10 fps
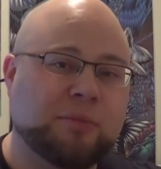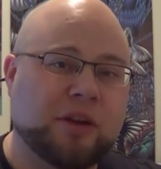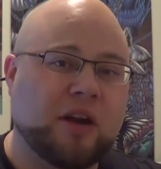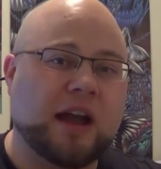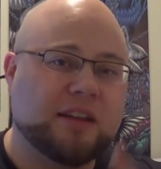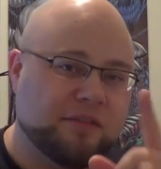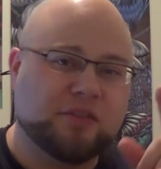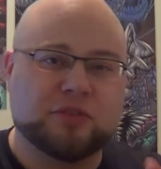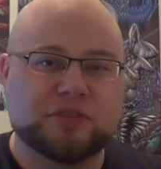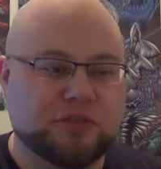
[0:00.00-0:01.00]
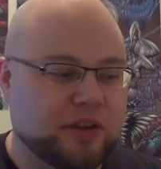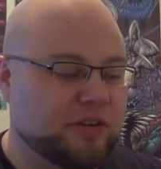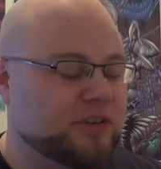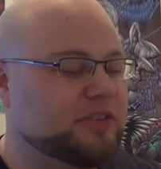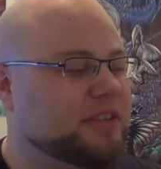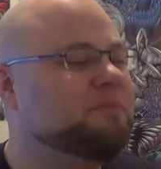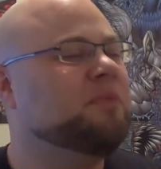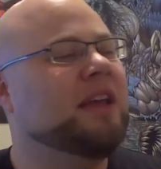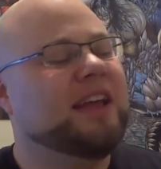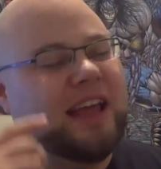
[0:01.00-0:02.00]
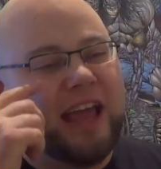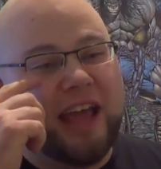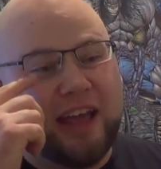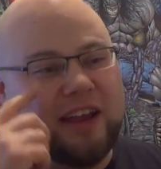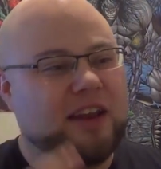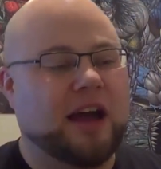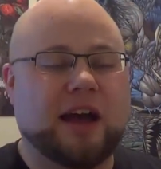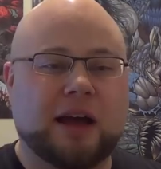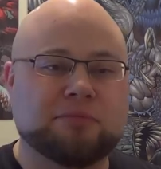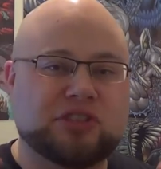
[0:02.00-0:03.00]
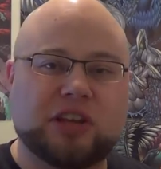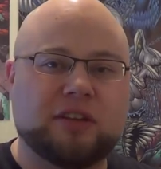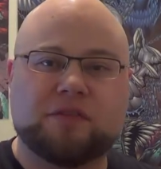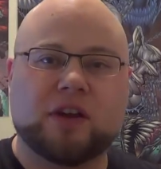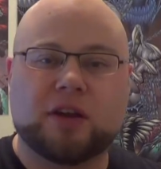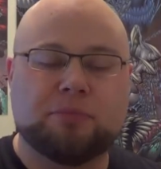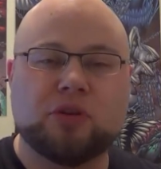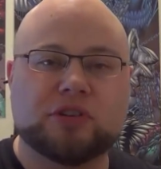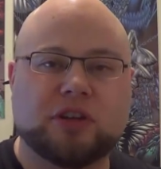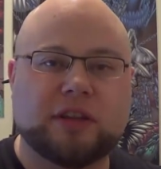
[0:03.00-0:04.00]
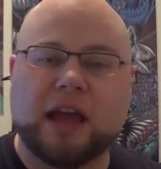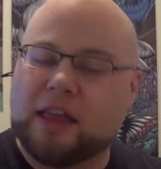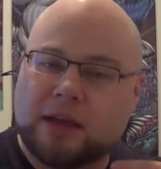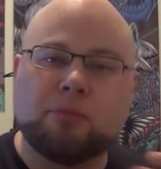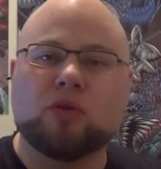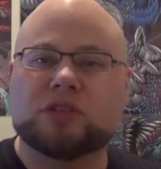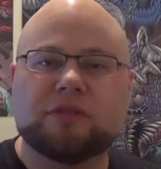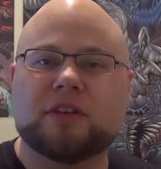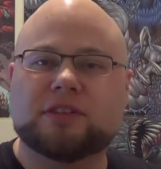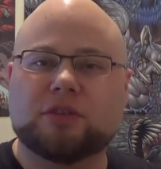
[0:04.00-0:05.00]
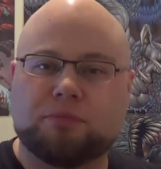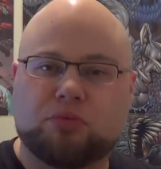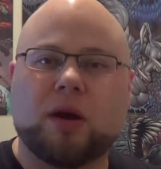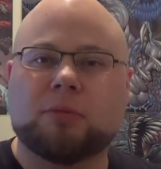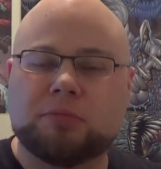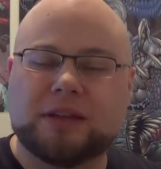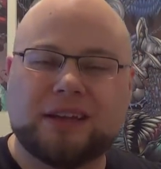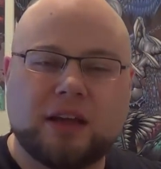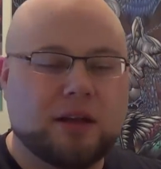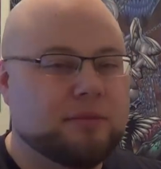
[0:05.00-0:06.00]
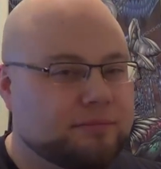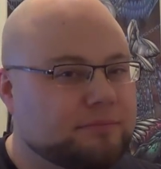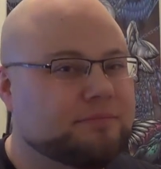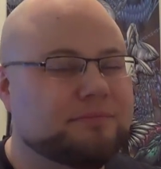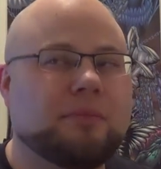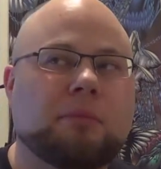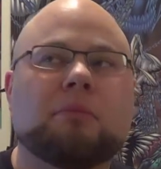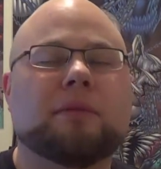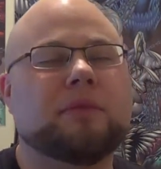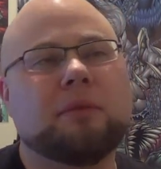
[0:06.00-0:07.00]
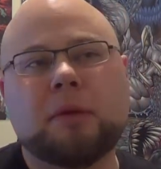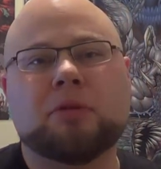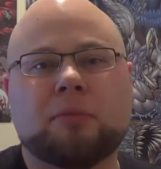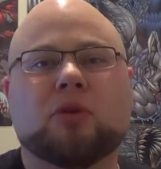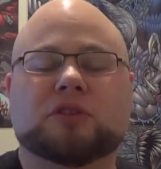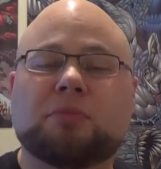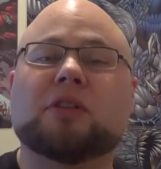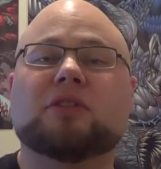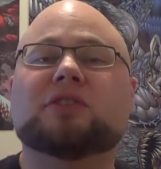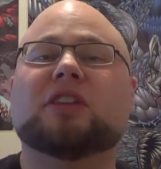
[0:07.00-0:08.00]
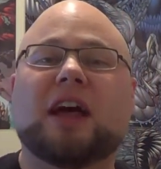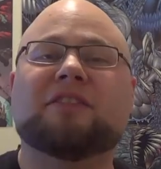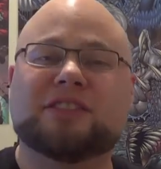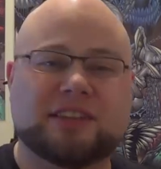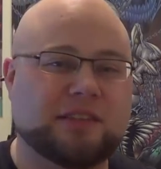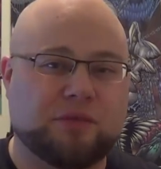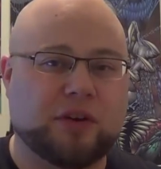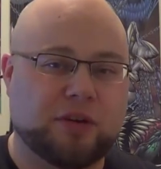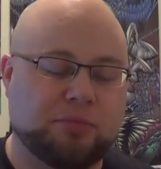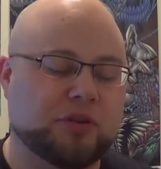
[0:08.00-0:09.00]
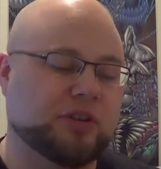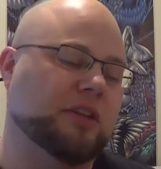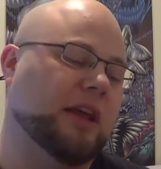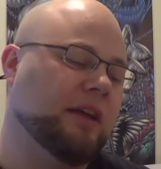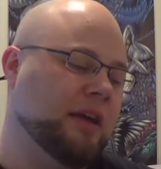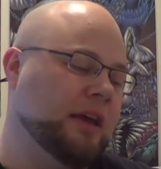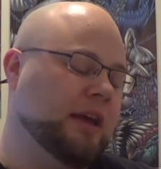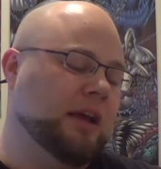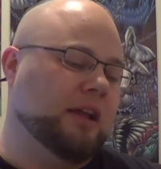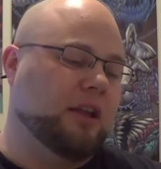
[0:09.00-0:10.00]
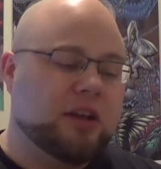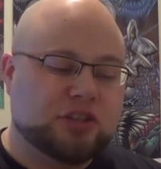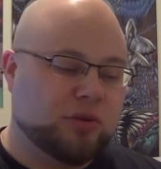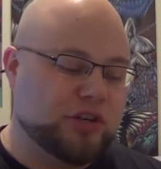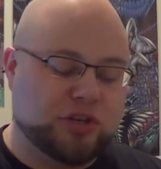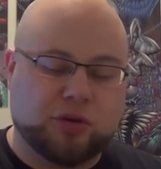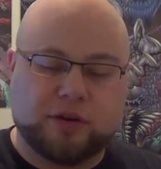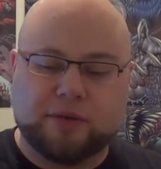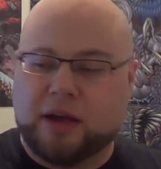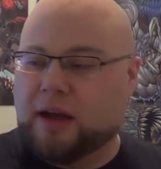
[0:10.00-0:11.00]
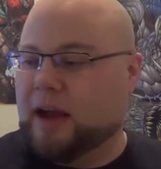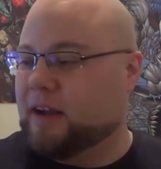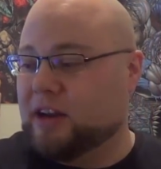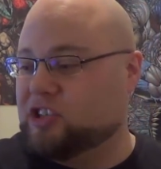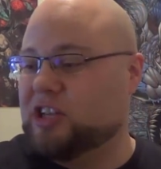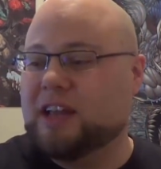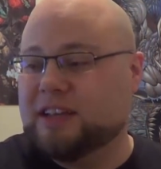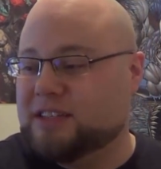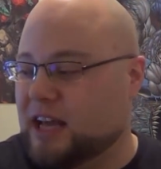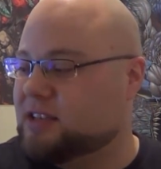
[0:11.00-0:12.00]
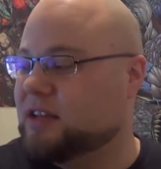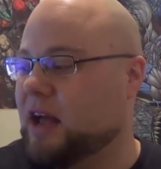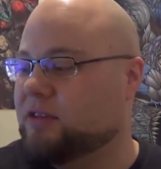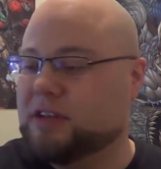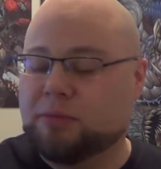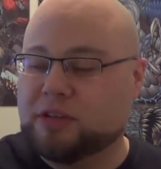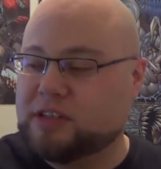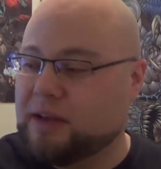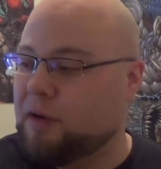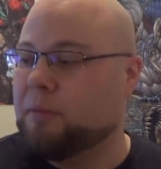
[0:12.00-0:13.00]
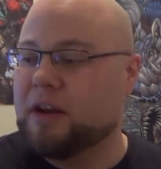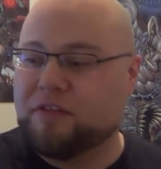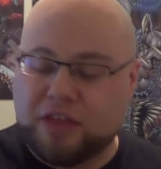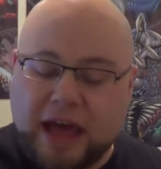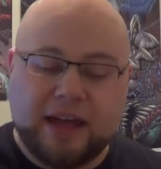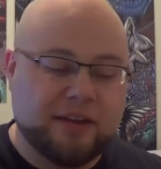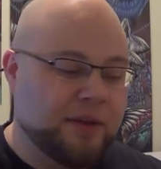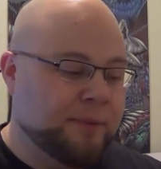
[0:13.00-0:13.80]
Interactive, for those of you that are interested. And I'm sitting in front of computers all day. I think most of us are probably, maybe not most, but there's a lot of us that sit in front of computers all day. Long story short, I got a standing desk now. I was able to save up money for that.